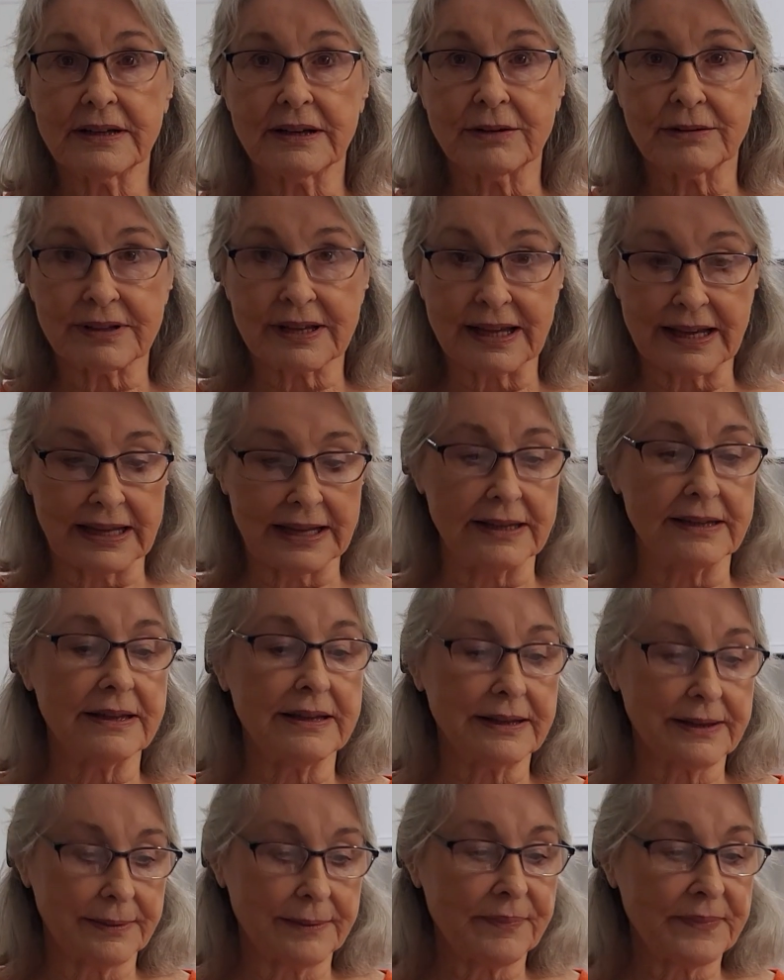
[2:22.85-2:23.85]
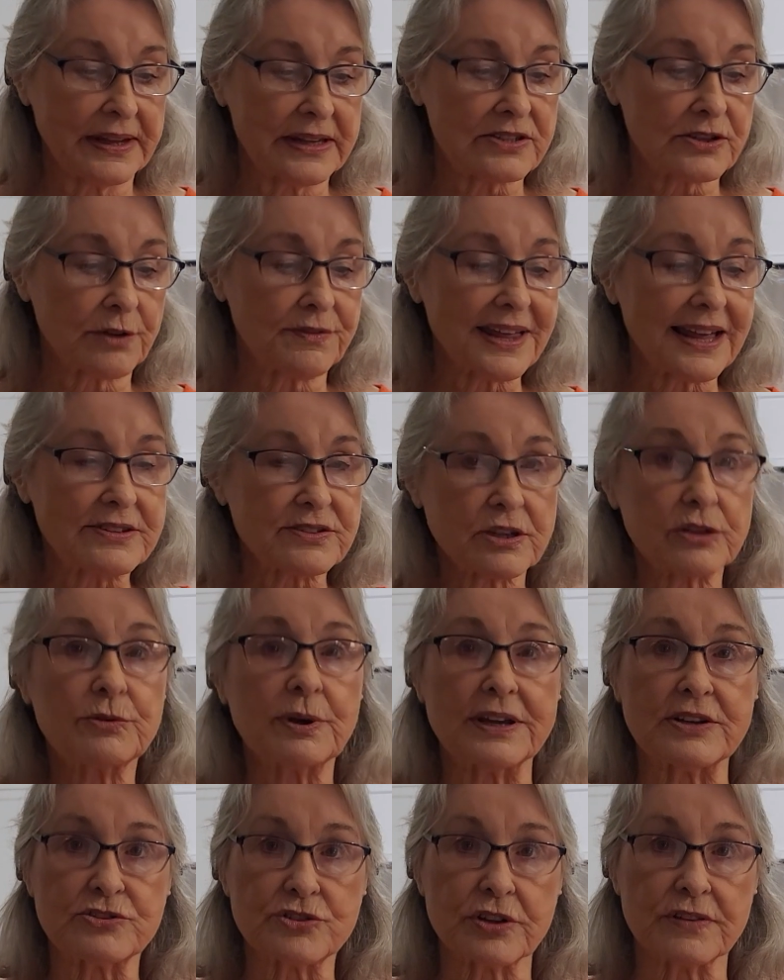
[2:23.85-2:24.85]
Okay. So that's a
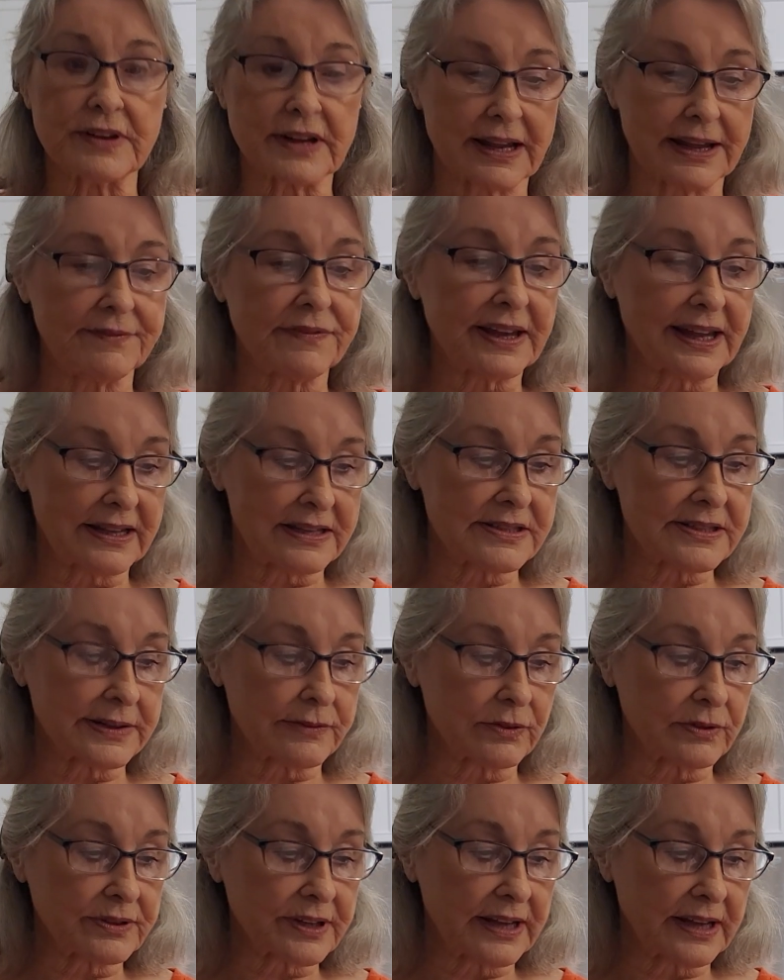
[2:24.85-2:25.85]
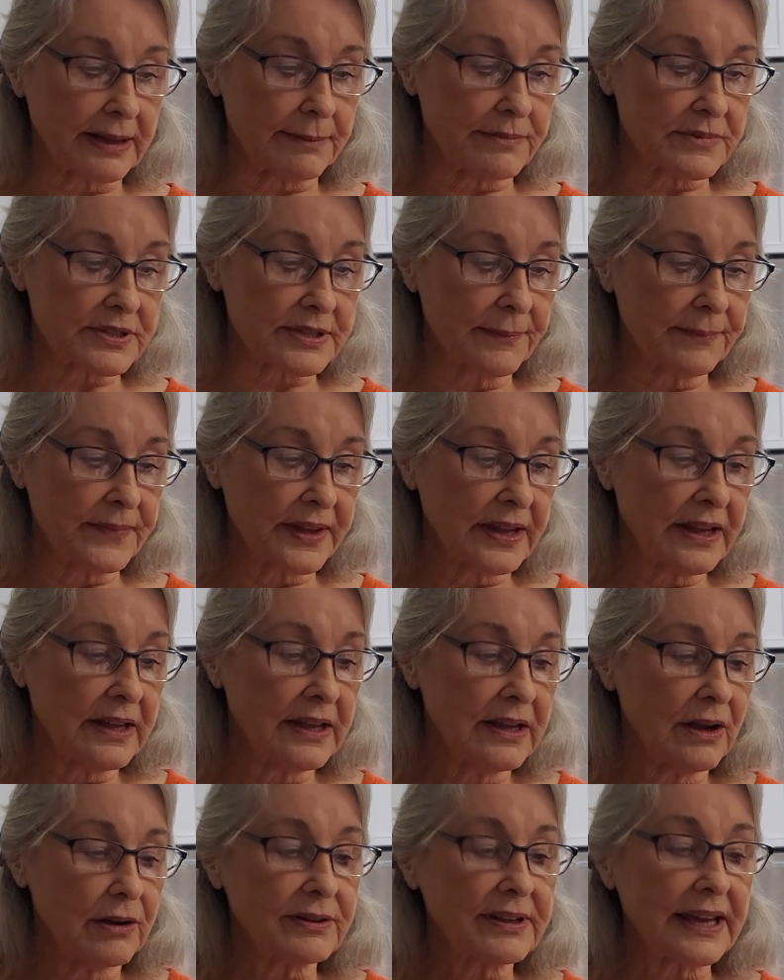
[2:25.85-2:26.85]
question that I've had several times.
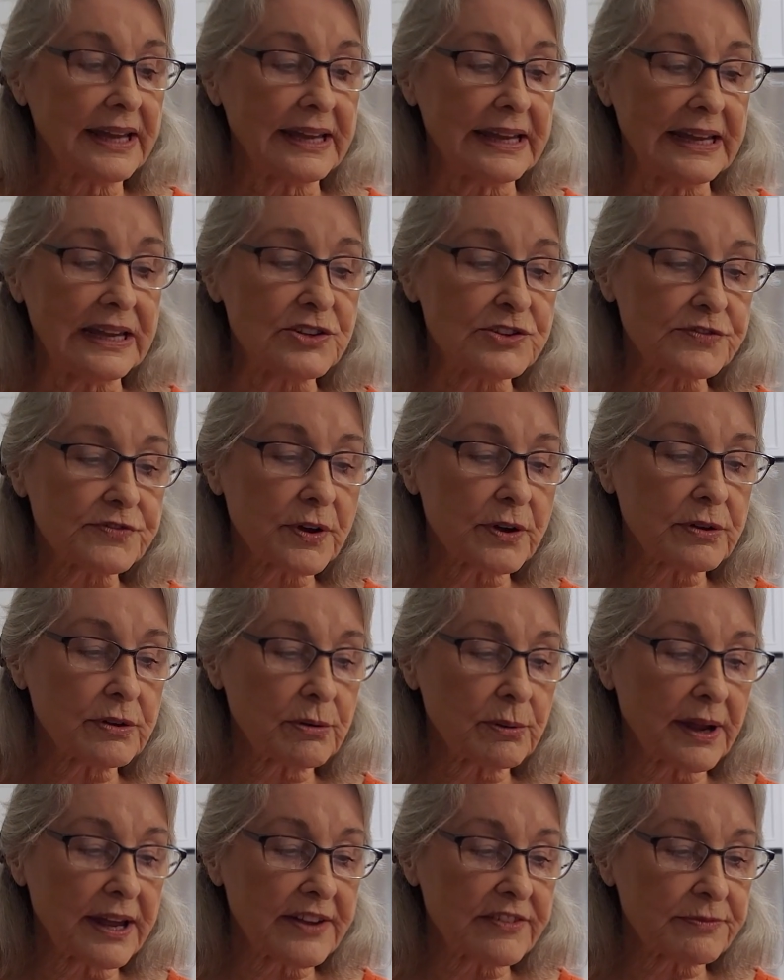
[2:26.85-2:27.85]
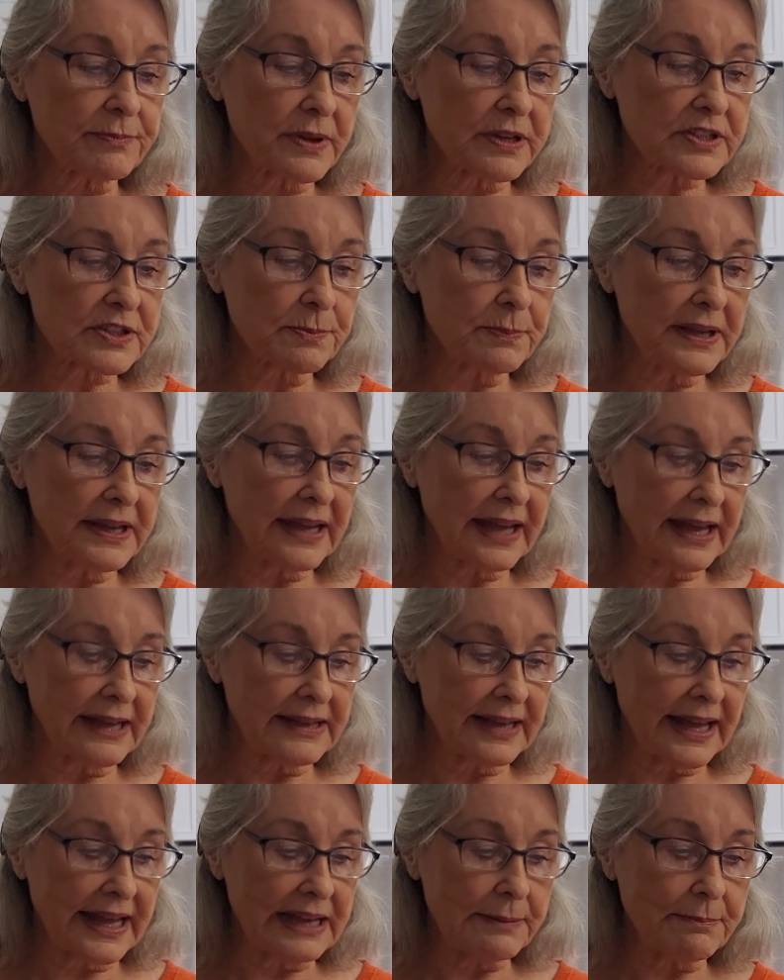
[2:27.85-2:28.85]
Okay, each photograph must be
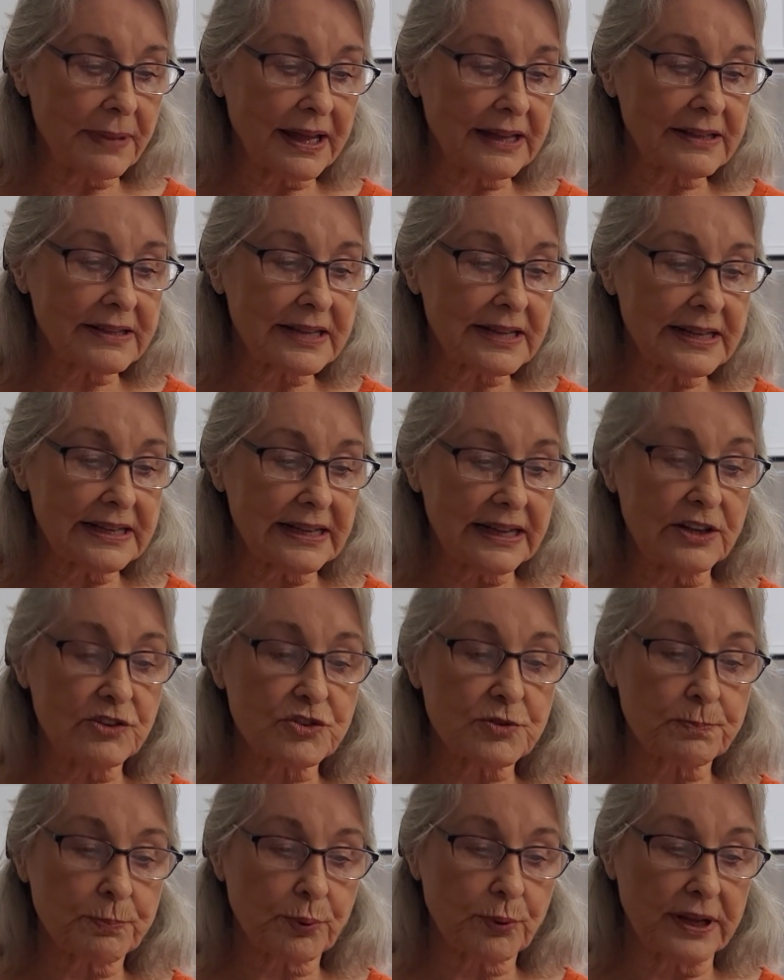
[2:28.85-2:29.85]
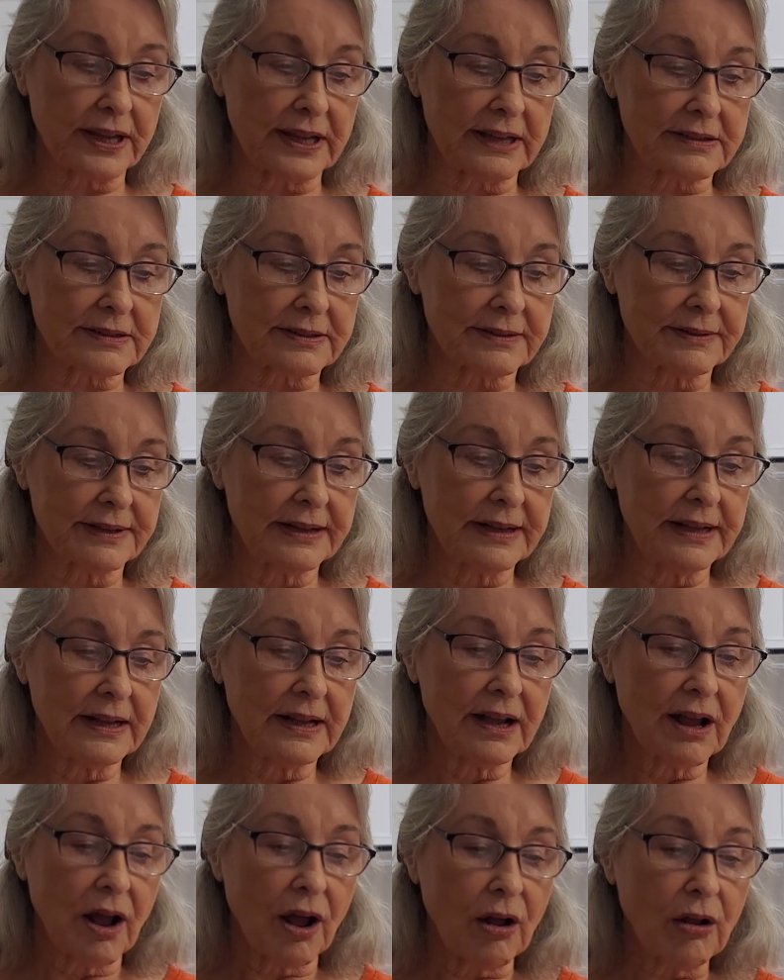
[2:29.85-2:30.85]
an 8 by 10 inch print.
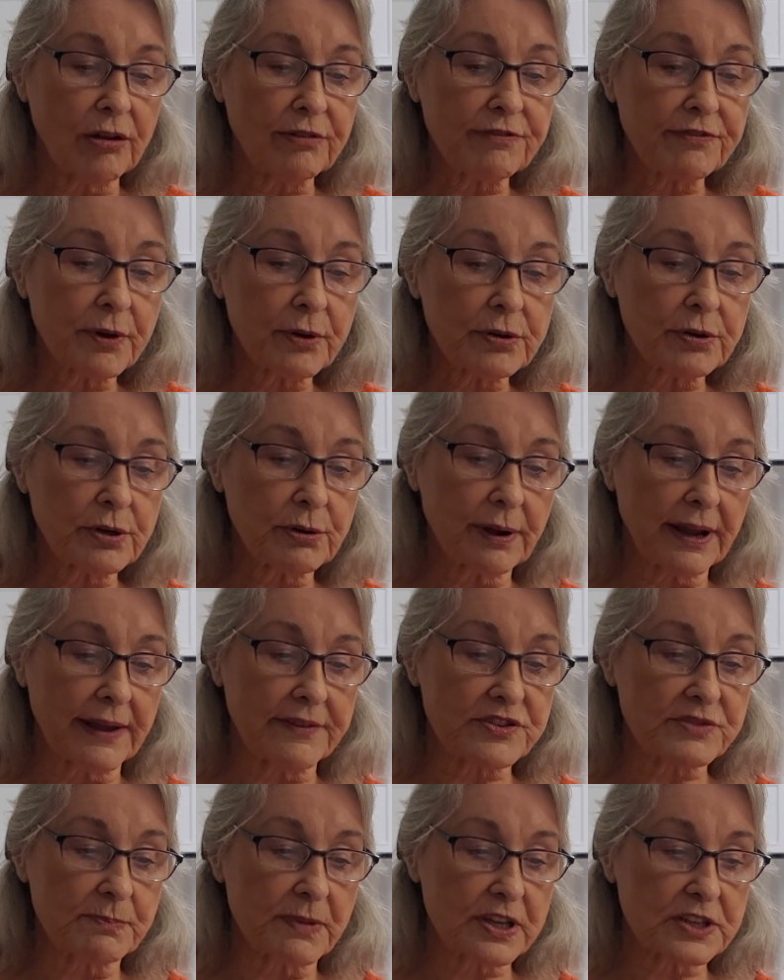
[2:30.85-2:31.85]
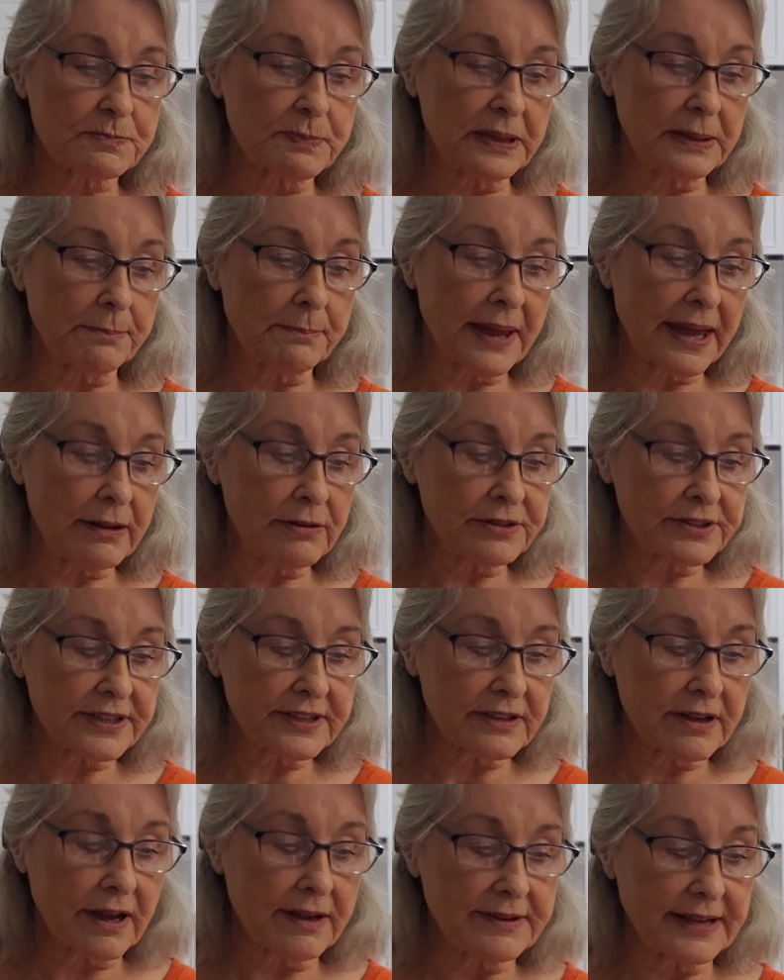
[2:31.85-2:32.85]
All photographs must be
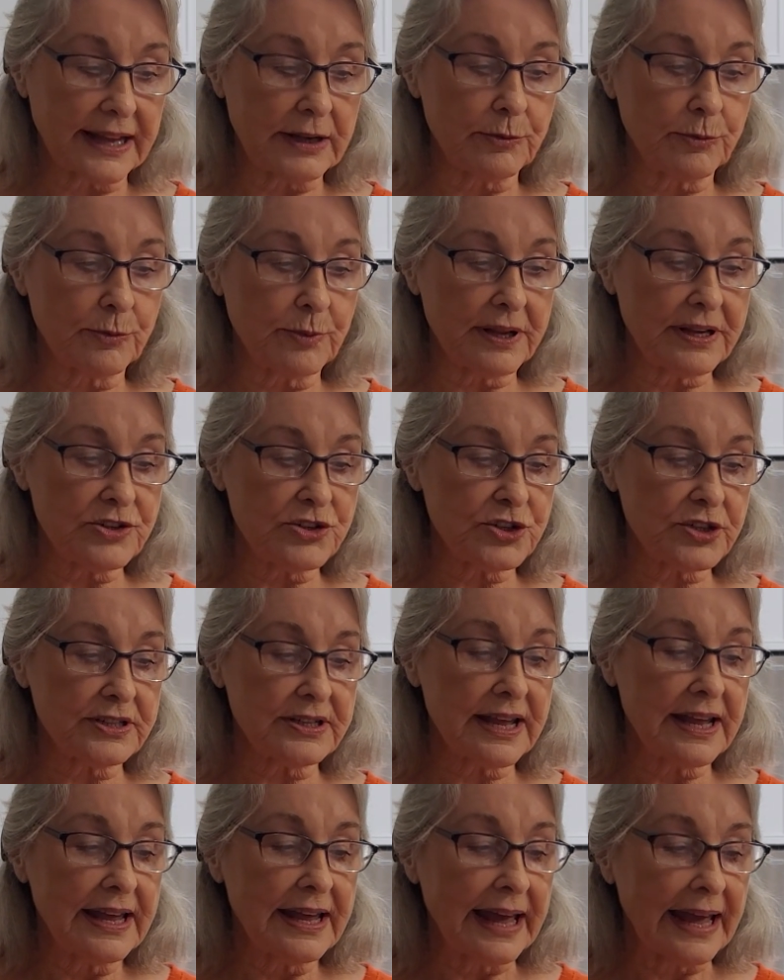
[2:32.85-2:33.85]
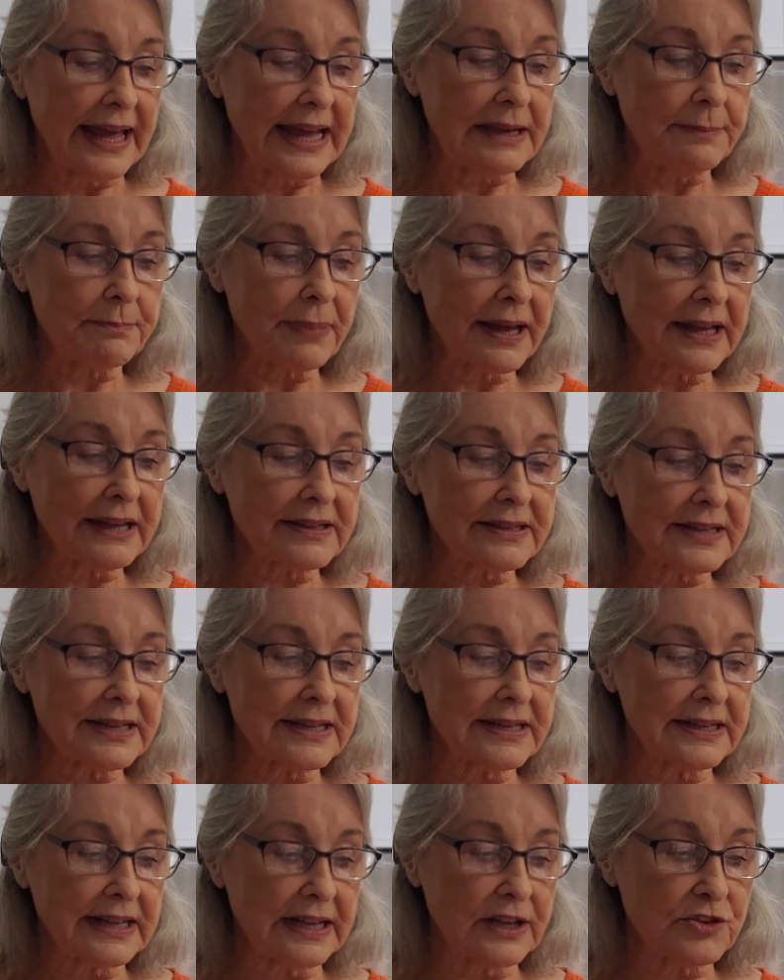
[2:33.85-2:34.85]
mounted on a rigid 8 by
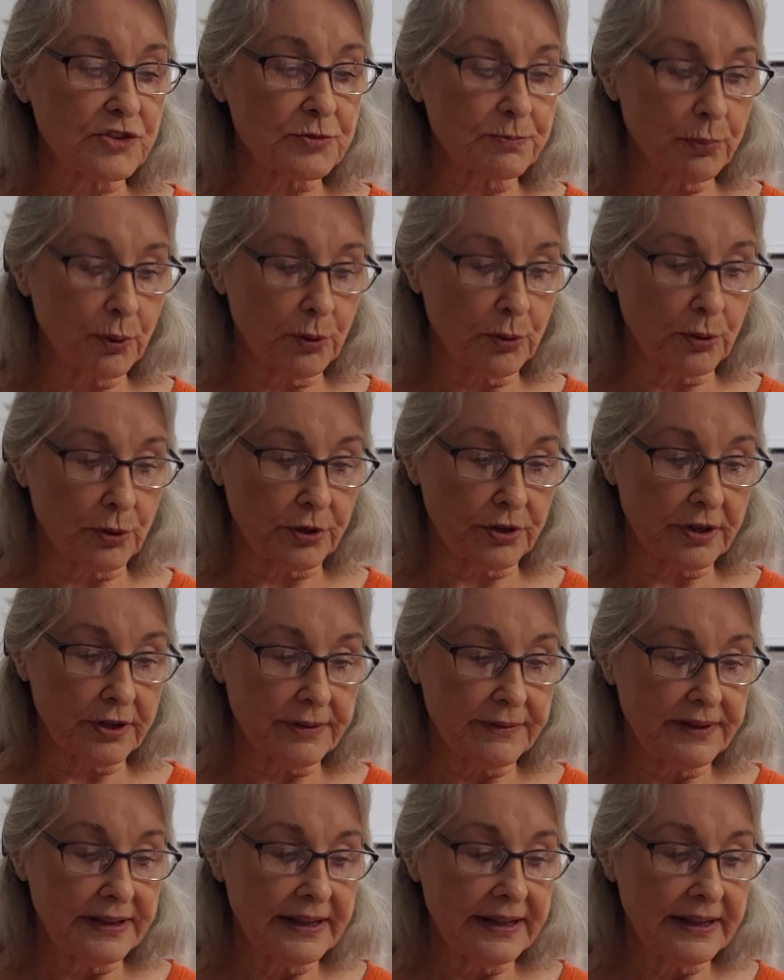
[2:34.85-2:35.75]
10 inch board,